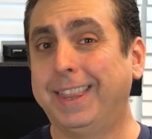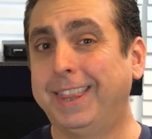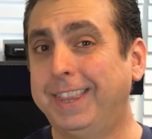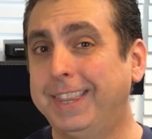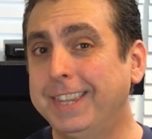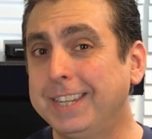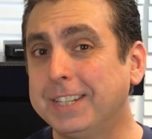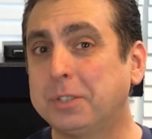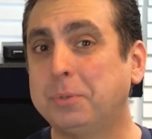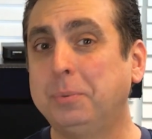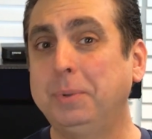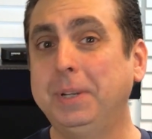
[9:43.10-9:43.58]

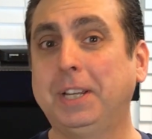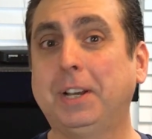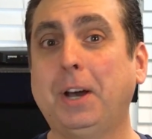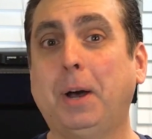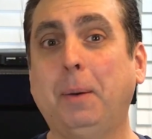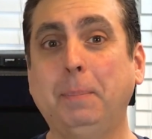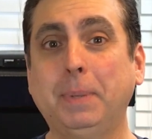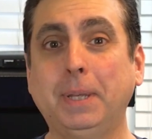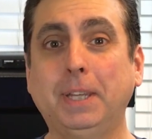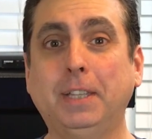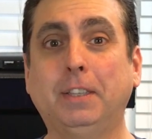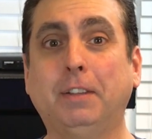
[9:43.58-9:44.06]
This week
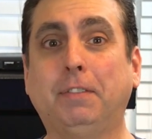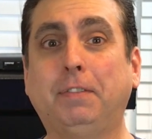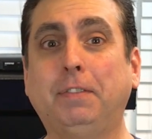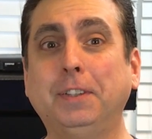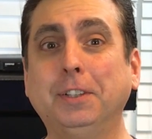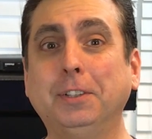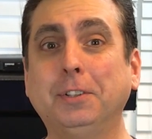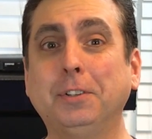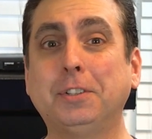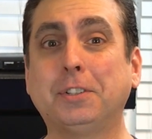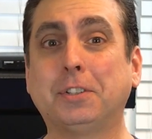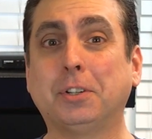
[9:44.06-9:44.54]
I'll be in the
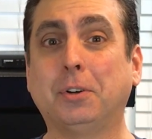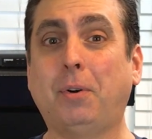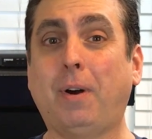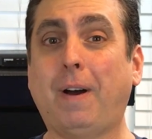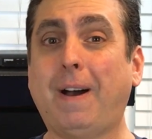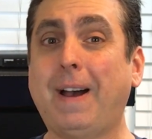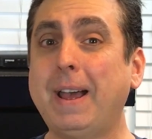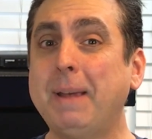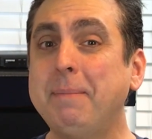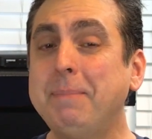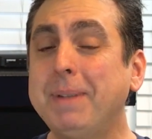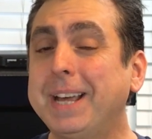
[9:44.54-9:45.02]
field, so
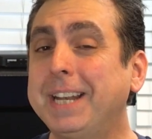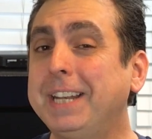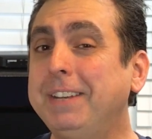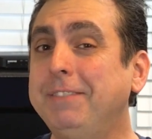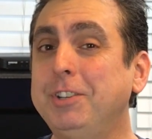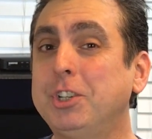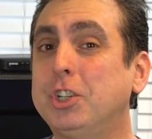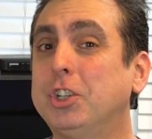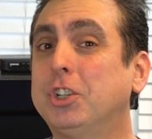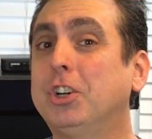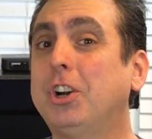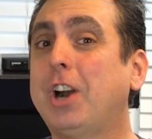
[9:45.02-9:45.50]
I'm not
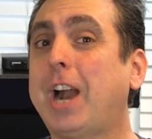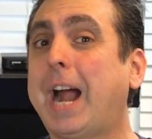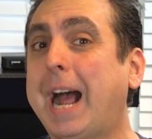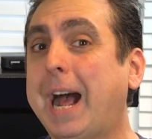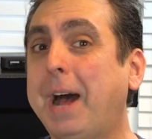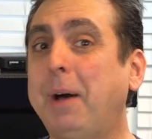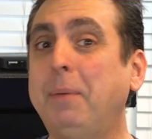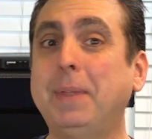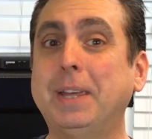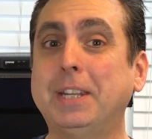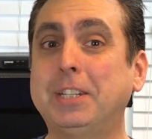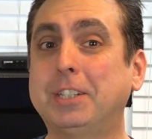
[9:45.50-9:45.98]
even sure
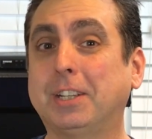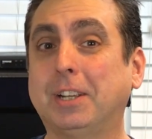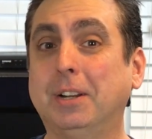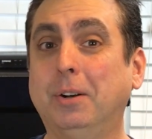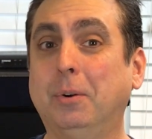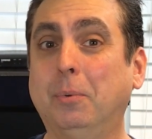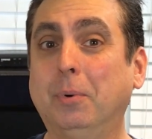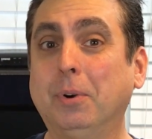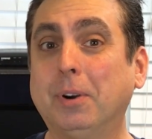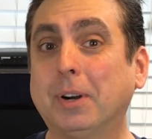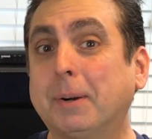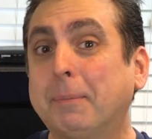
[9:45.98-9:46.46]
how that's
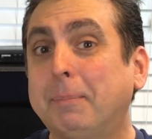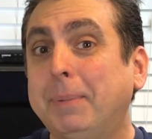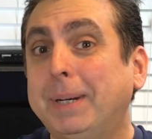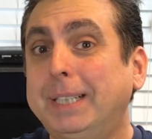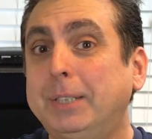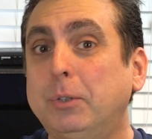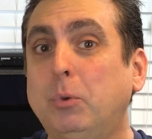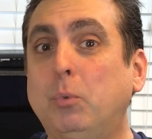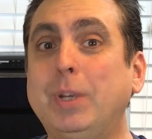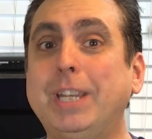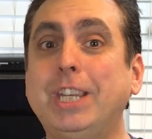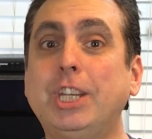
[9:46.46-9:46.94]
going to work,
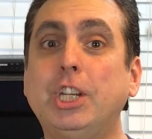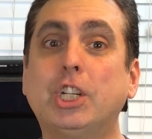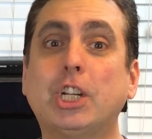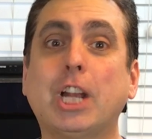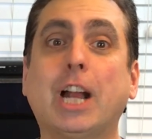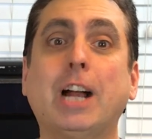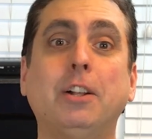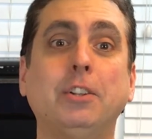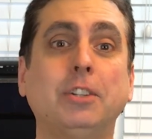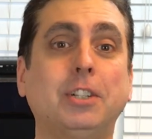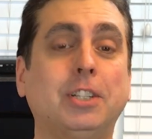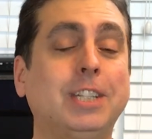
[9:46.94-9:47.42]
but we
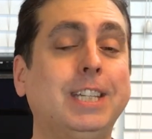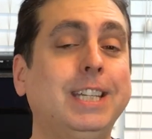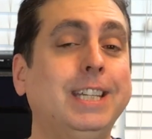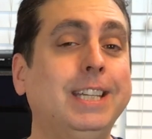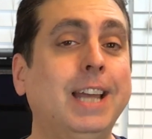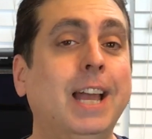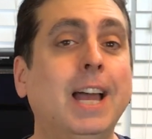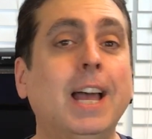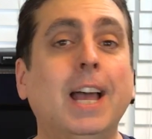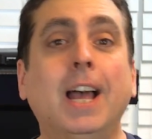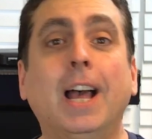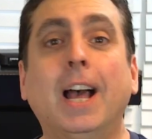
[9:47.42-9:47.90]
shall
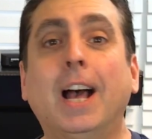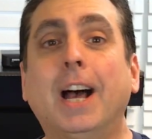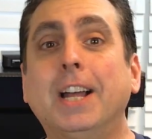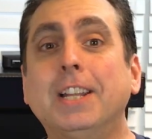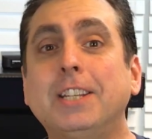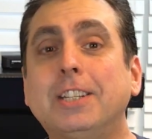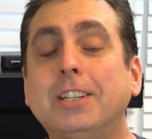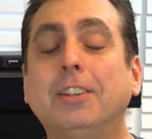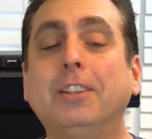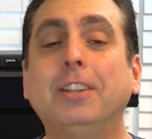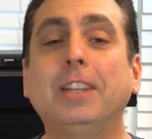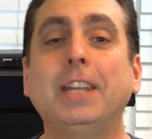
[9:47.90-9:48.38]
see.
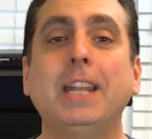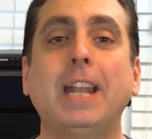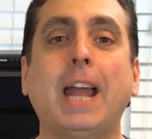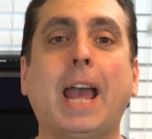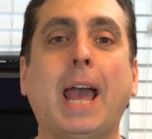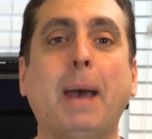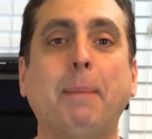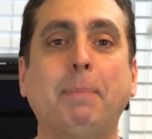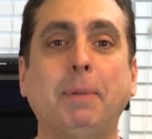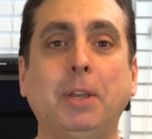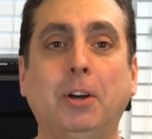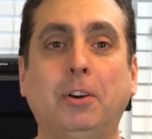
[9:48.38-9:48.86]
Until then,
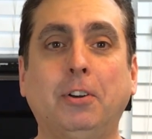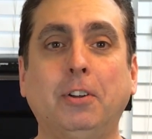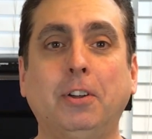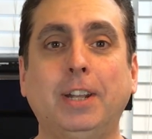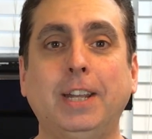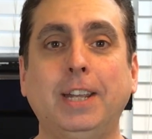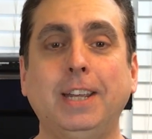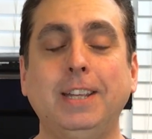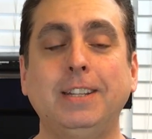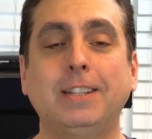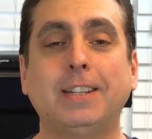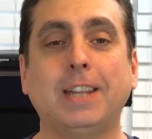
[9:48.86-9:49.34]
happy
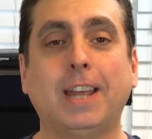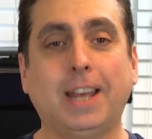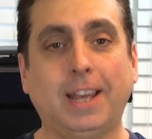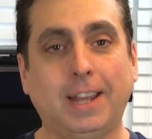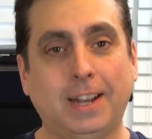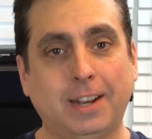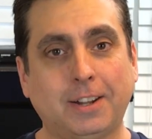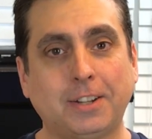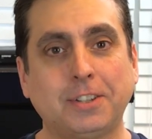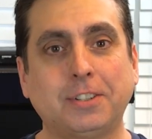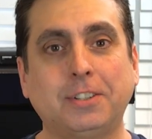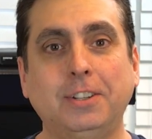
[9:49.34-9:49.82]
holidays,
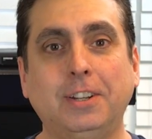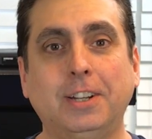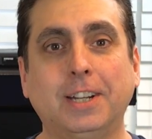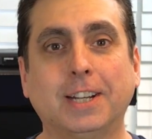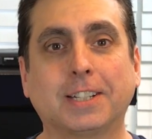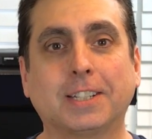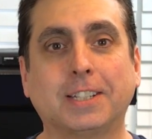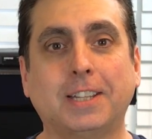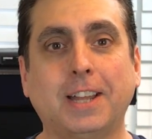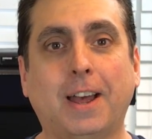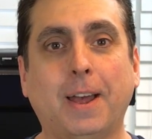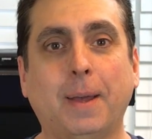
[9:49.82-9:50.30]
and I'll see you
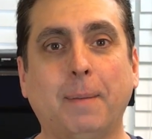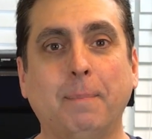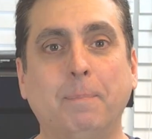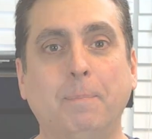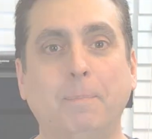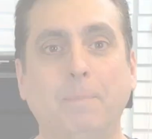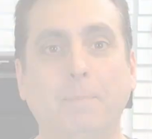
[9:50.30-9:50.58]
next time.